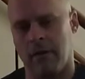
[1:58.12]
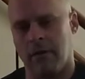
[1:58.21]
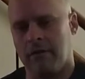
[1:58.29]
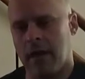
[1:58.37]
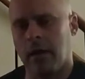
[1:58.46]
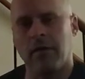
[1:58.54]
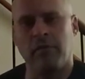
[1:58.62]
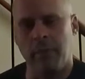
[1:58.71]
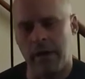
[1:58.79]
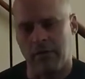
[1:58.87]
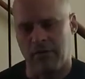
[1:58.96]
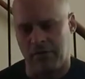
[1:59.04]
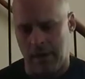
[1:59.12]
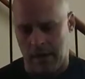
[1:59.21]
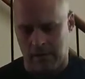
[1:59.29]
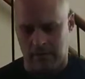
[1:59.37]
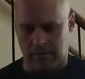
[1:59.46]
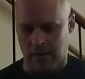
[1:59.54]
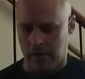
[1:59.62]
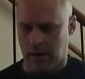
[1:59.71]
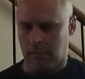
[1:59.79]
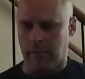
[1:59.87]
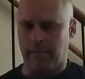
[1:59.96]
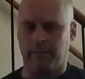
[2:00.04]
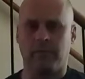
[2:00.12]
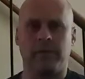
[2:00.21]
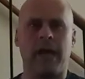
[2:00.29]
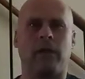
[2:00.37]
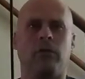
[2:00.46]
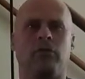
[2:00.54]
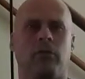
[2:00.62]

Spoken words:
satellite speaker stands. I've kind of looked